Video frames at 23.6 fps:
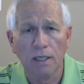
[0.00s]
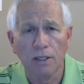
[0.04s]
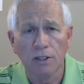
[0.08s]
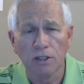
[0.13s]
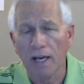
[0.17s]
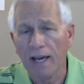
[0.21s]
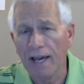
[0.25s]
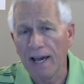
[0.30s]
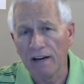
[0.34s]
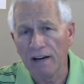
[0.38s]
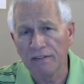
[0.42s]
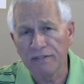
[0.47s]
You
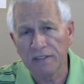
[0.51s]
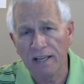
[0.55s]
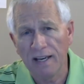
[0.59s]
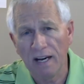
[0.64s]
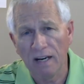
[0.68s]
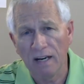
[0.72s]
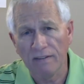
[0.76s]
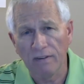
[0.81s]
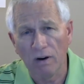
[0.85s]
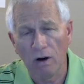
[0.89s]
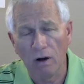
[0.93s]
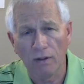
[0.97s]
have to
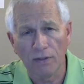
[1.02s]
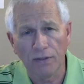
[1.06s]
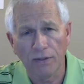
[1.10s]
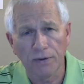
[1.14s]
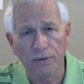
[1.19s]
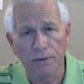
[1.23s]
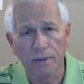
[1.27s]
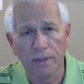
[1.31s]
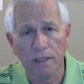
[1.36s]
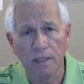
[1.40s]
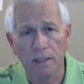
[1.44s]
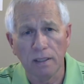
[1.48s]
have all
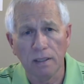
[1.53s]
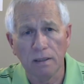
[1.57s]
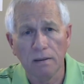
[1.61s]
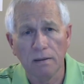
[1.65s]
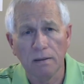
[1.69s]
3.